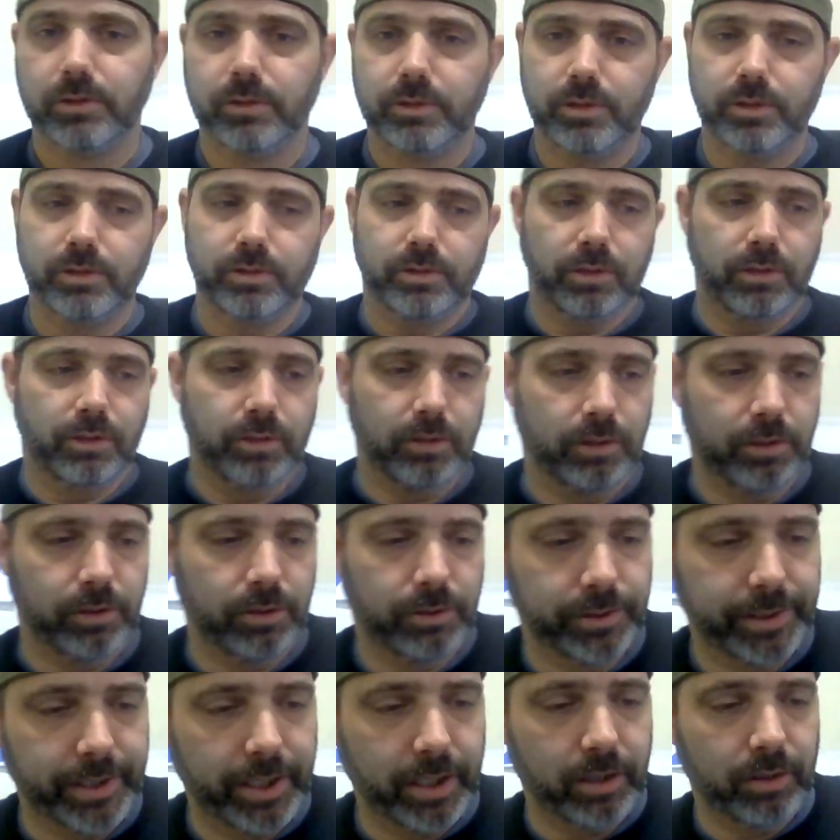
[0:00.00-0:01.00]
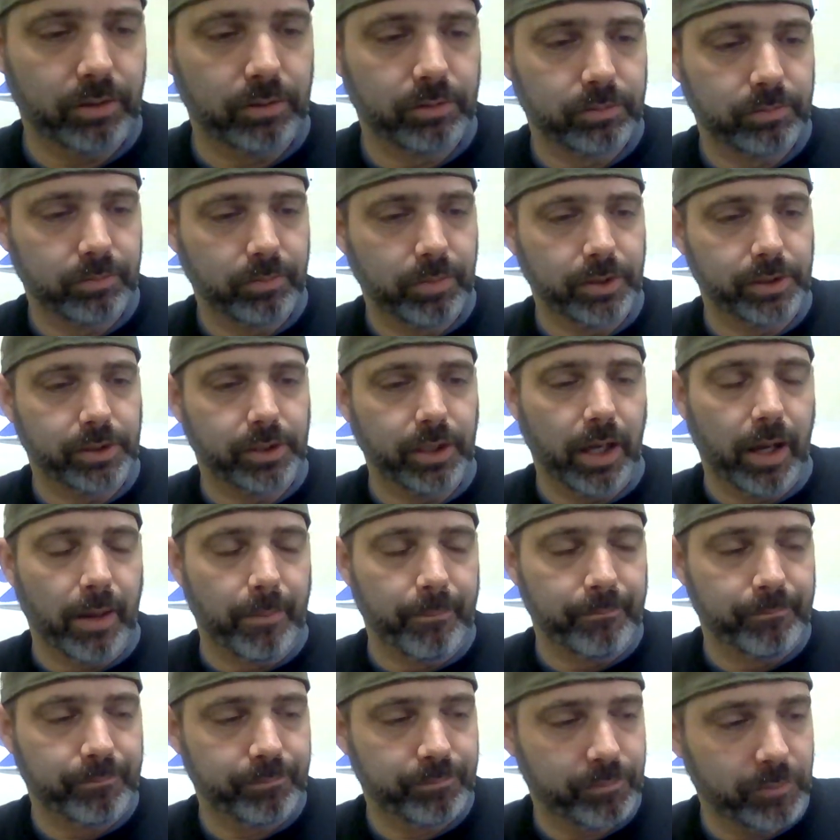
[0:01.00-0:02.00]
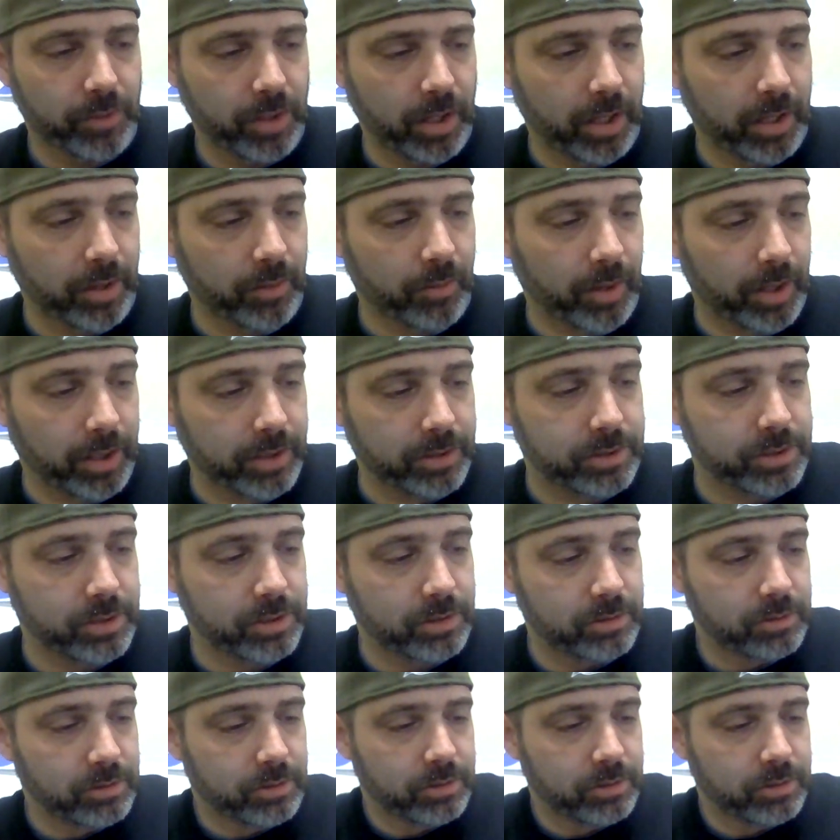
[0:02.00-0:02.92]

She's a little ill now. But anyways,